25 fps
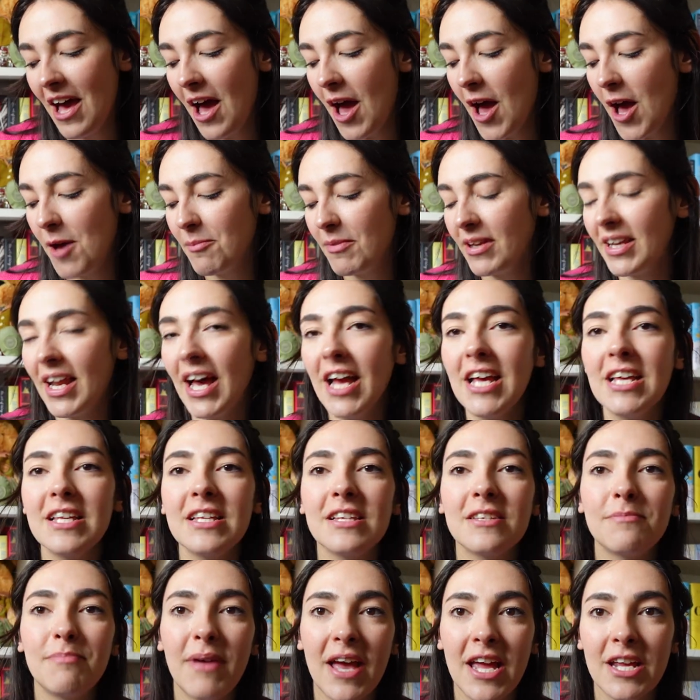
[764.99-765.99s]
And that
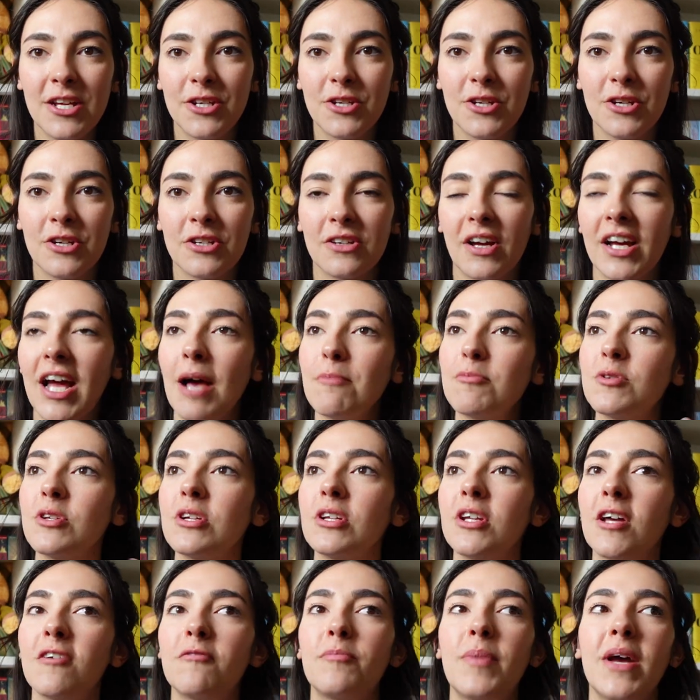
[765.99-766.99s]
is Paige Toon. I
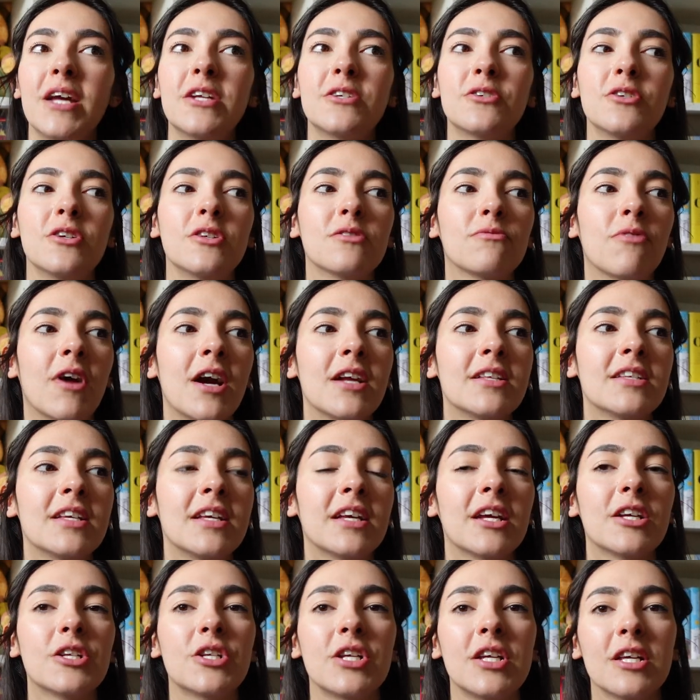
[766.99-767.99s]
absolutely love Paige Toon's
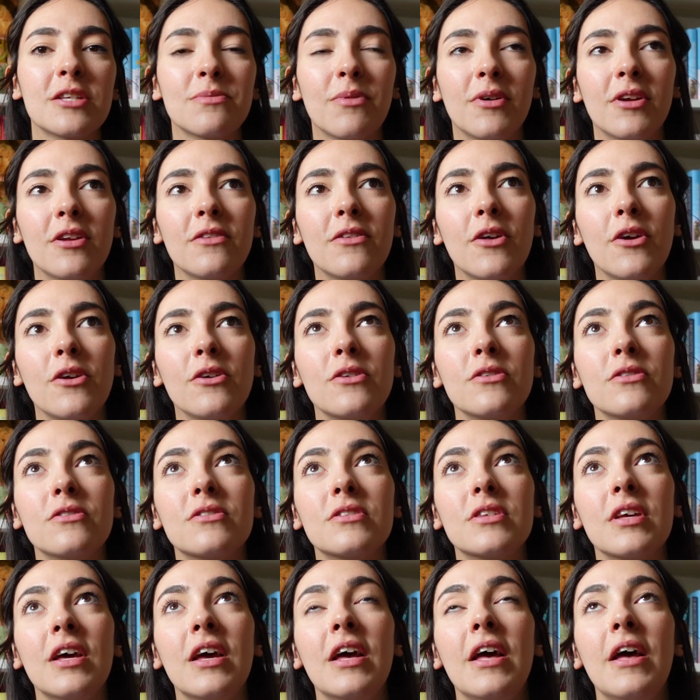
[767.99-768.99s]
writing. She is one of
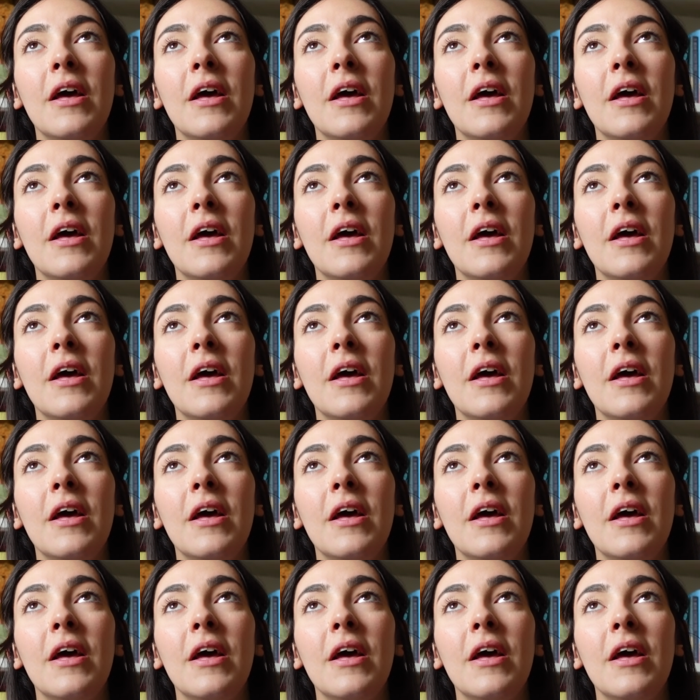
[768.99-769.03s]
those